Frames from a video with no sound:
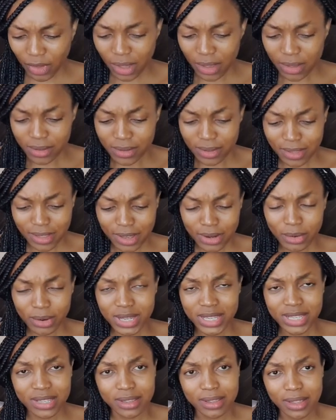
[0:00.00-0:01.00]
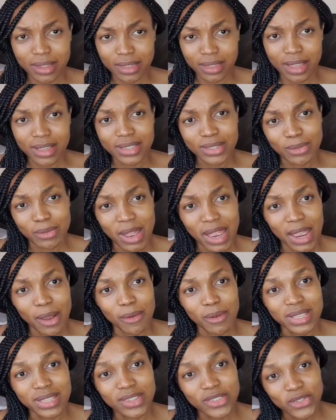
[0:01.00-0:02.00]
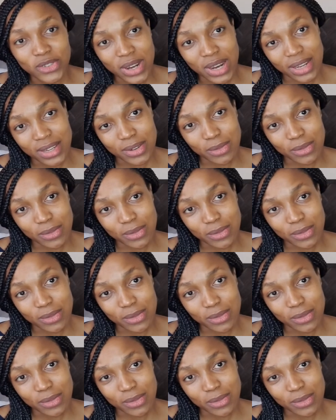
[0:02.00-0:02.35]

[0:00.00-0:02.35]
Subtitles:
So that's why I was strict